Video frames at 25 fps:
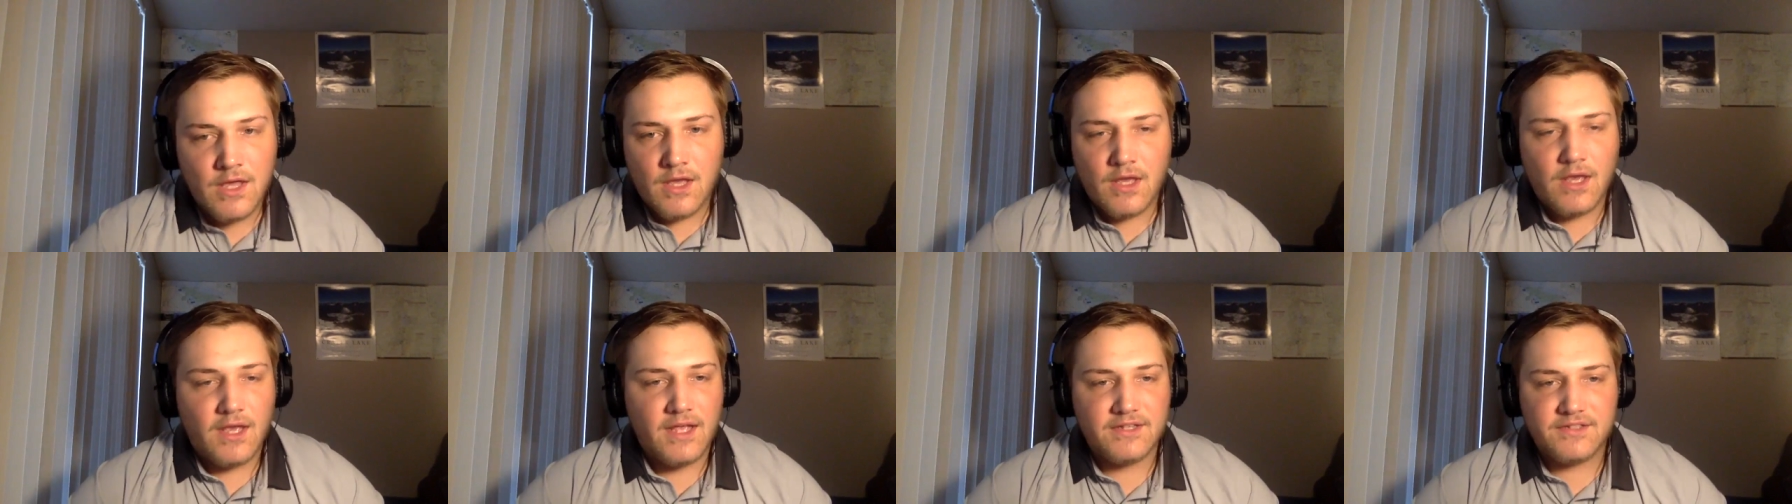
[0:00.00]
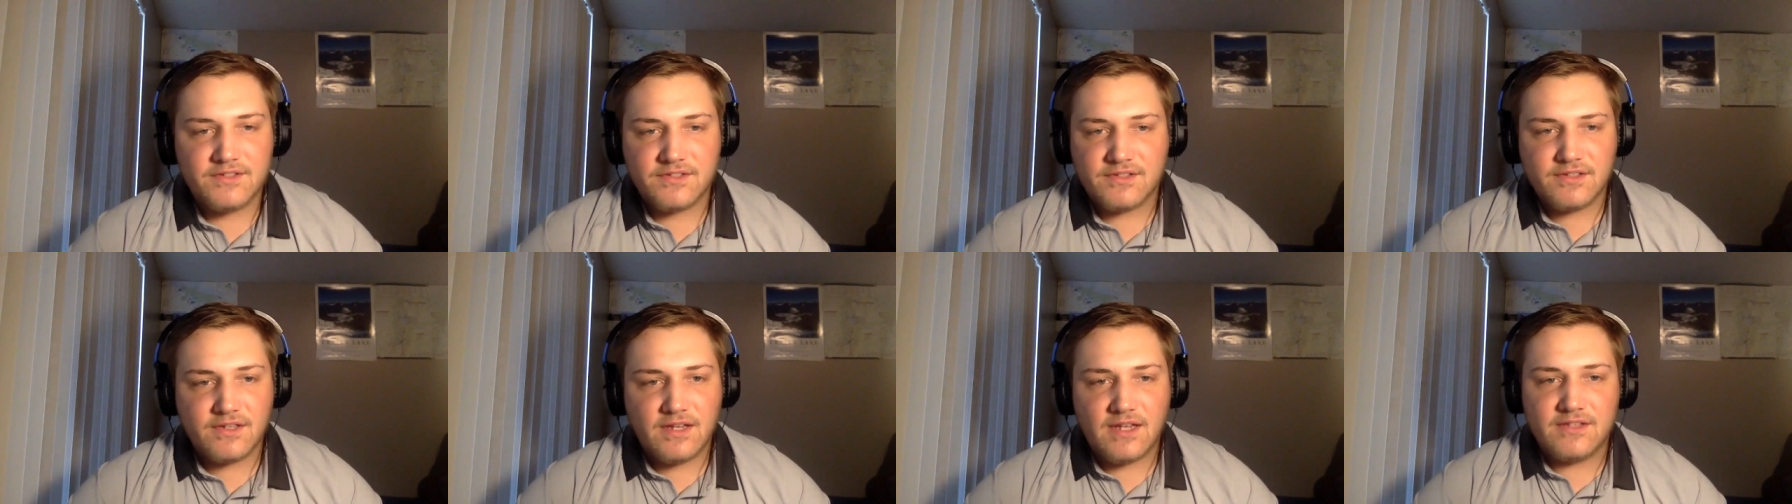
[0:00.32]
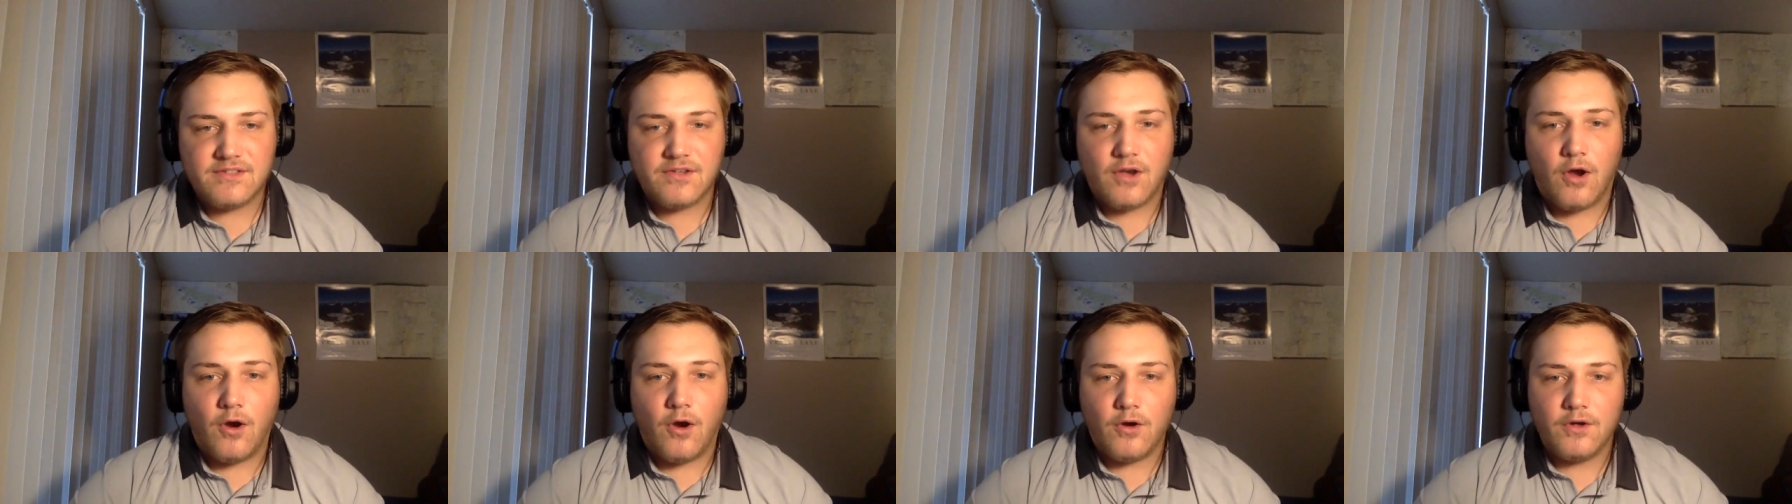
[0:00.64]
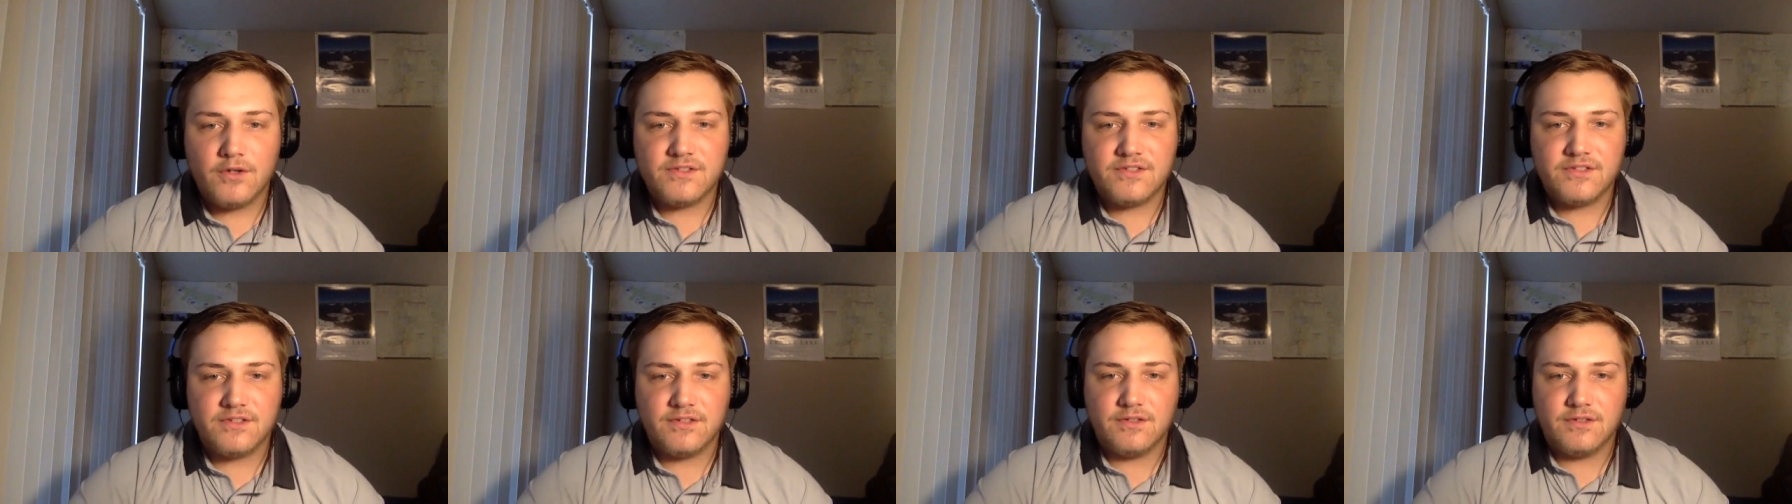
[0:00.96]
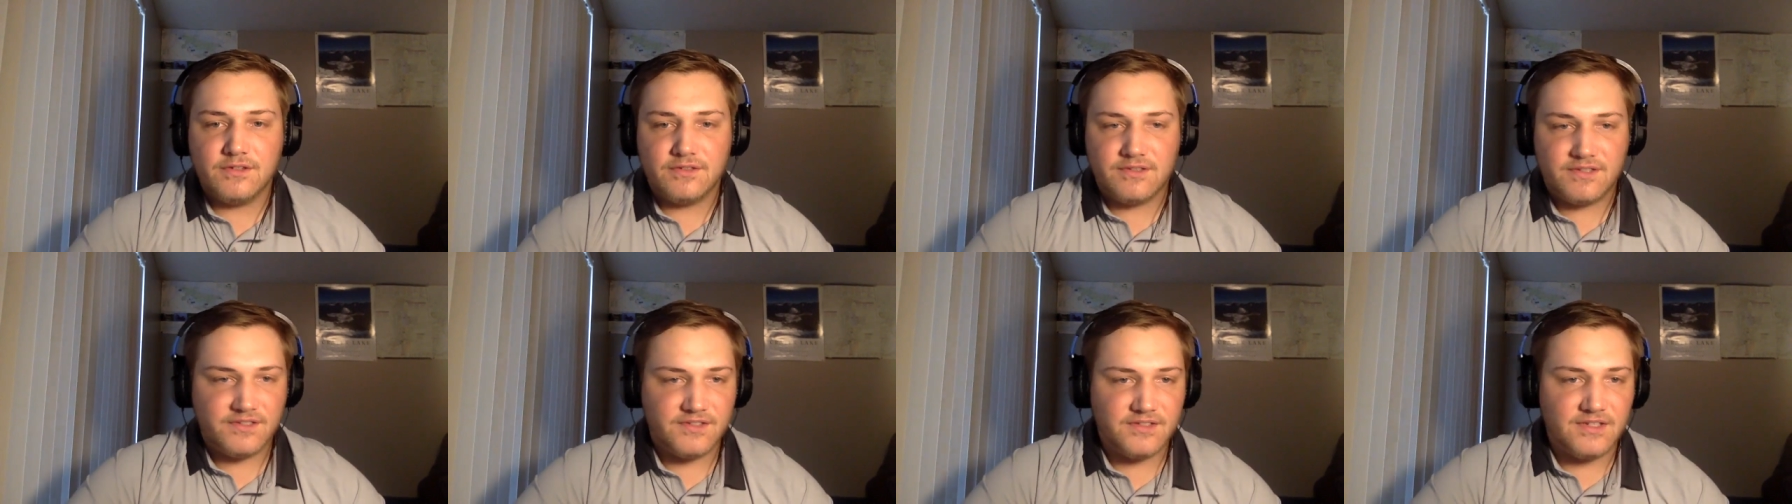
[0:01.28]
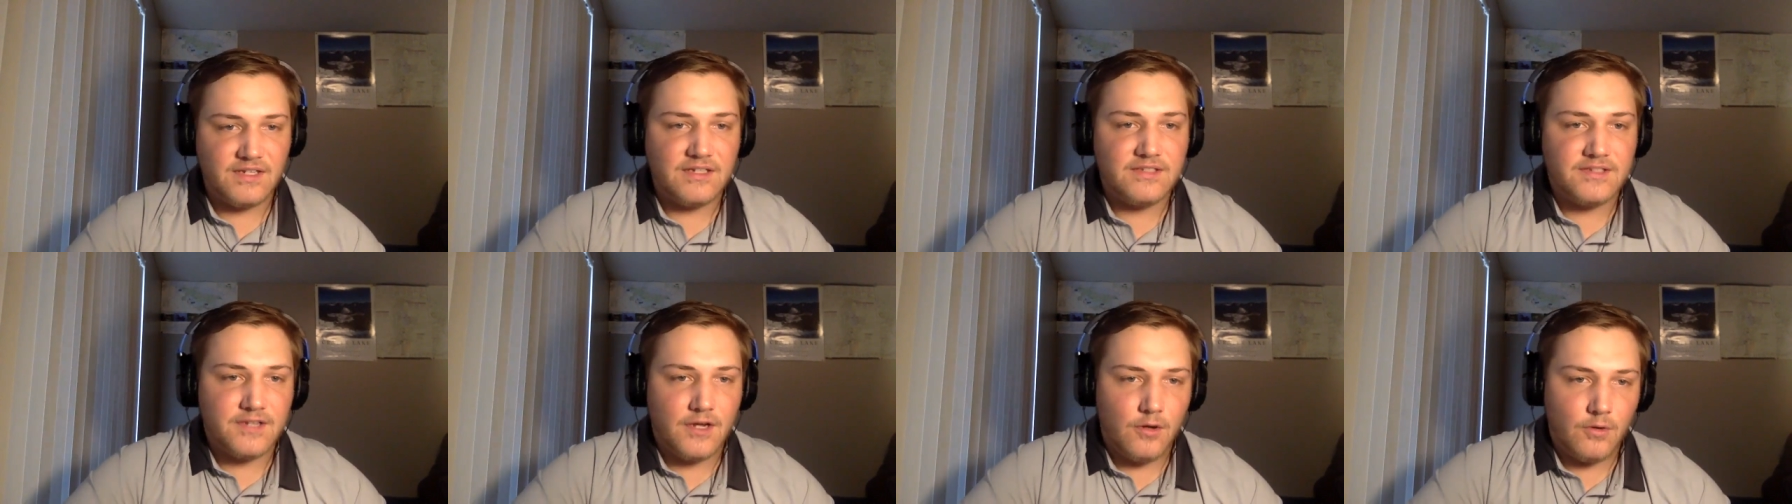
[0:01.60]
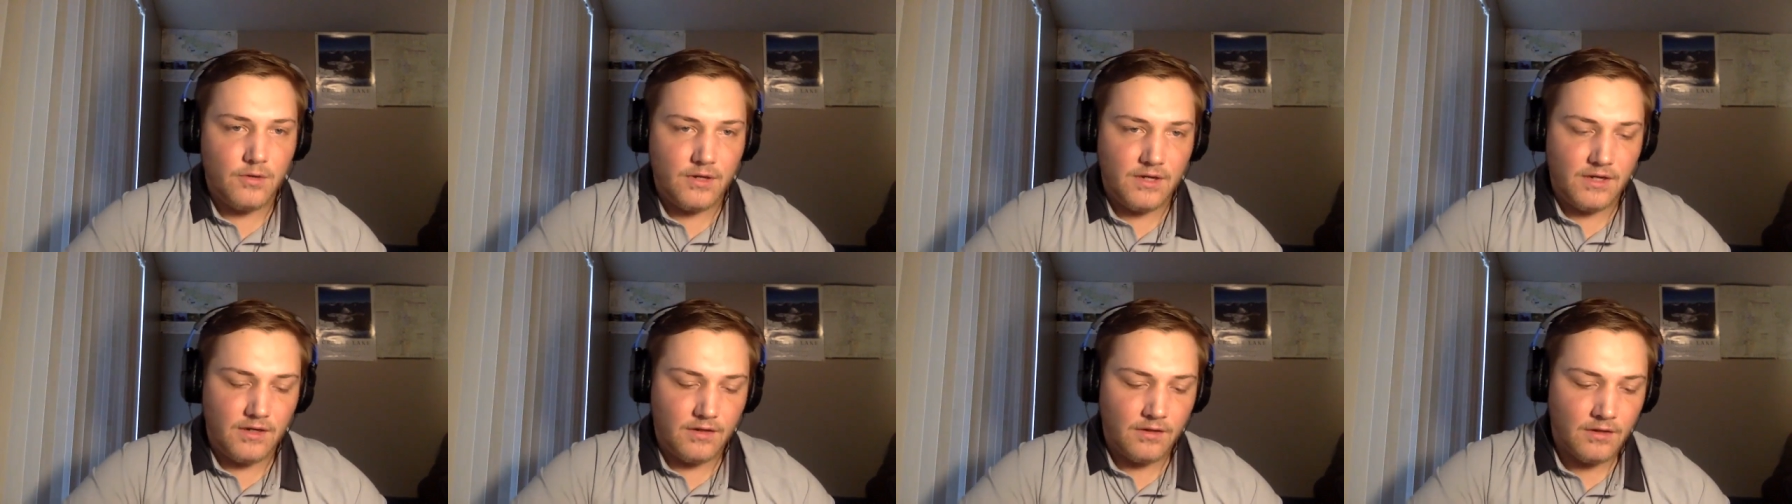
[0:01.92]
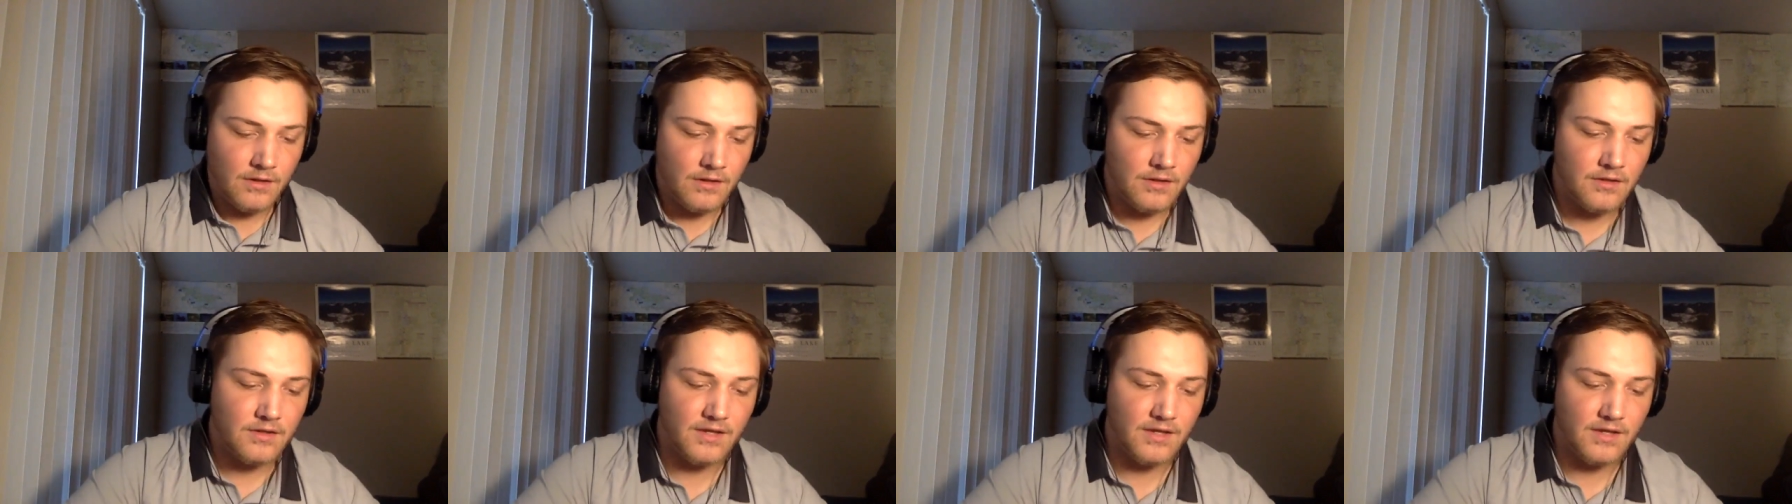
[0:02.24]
it's hard to see Tony